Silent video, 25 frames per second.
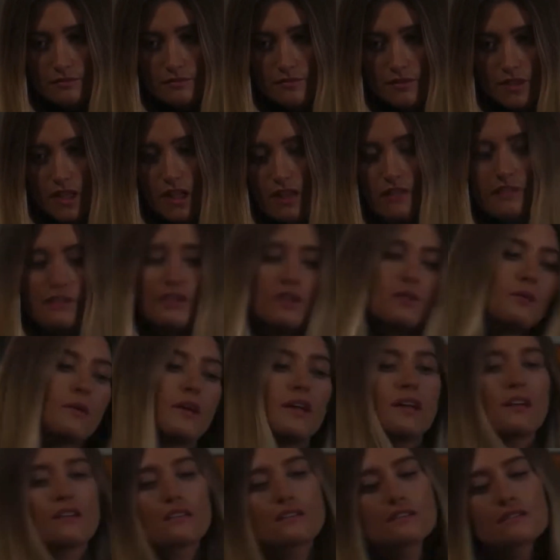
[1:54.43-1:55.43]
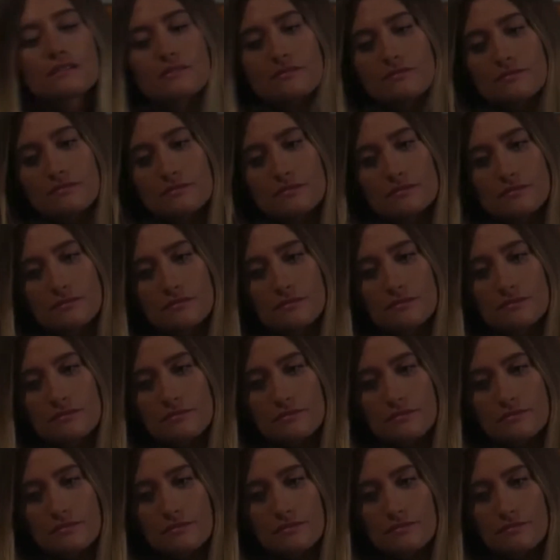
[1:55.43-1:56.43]
Oh, a few weeks.
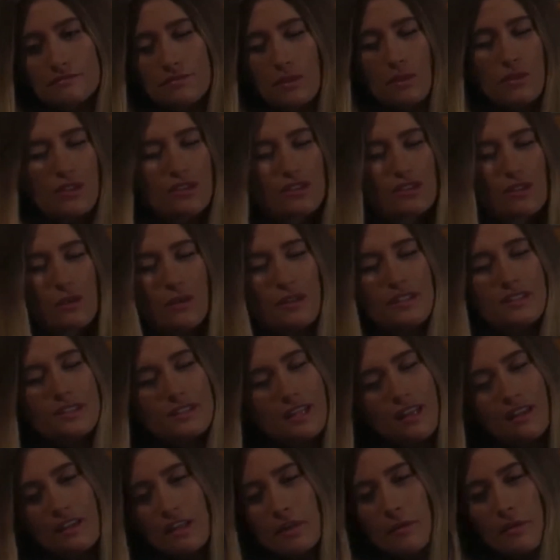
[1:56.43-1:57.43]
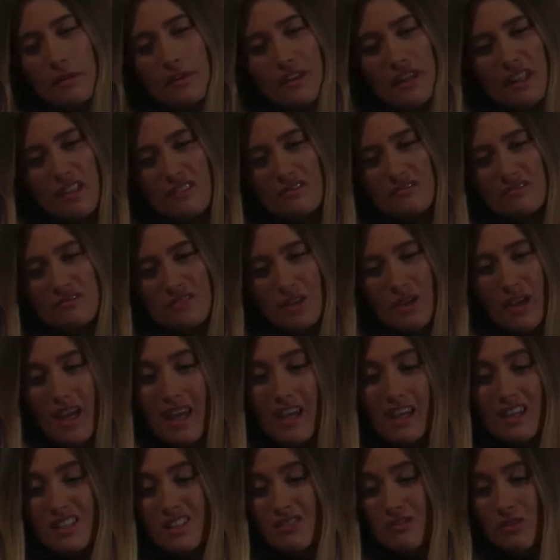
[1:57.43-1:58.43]
But we just don't need to tell anybody,
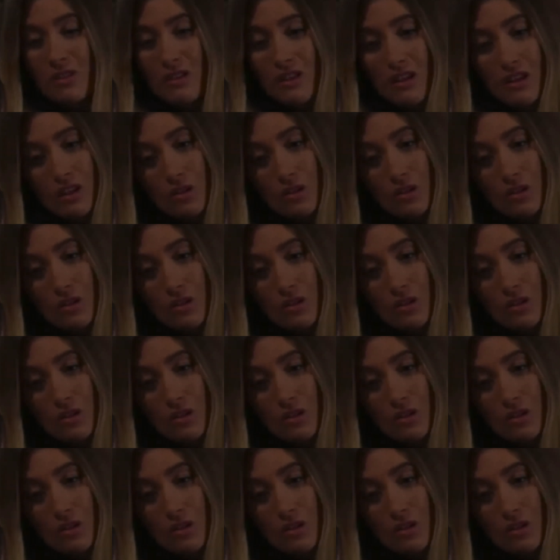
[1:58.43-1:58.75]
okay? Because they're only going